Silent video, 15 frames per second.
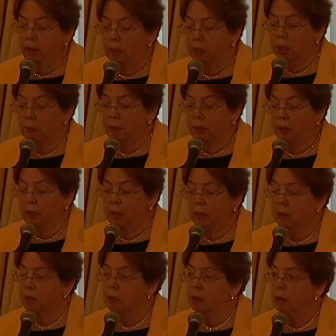and
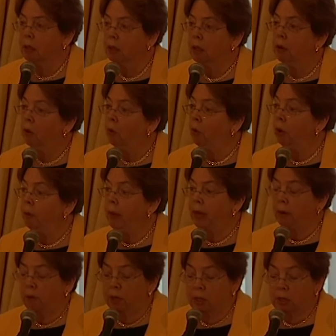experience or by
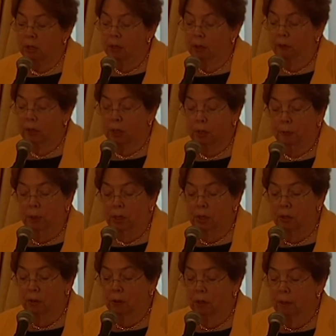reason of
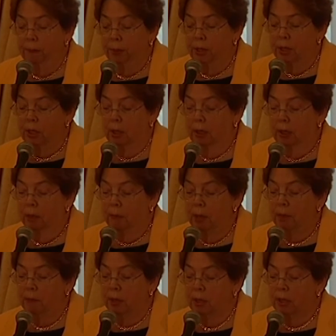explicit or implicit
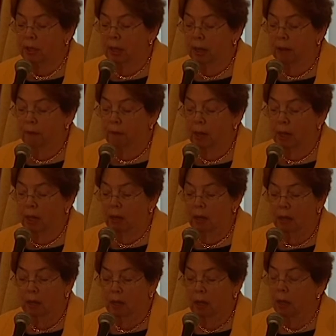commitments they have made
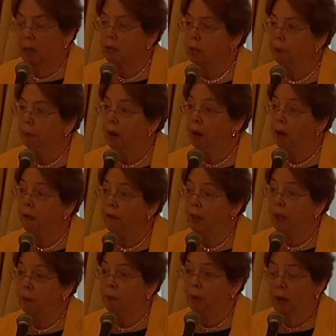as a part of
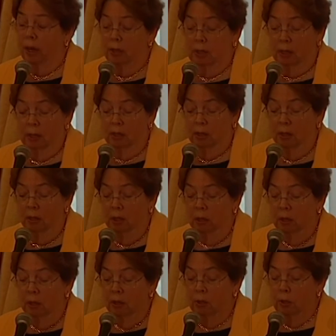that process
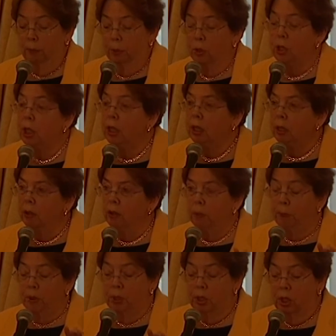to particular
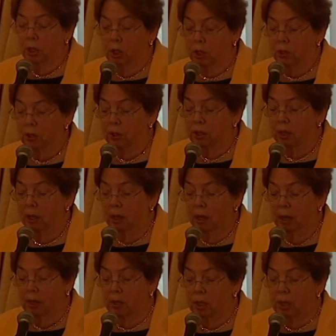positions
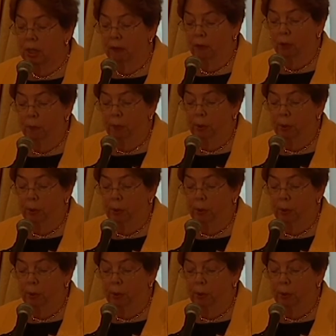on several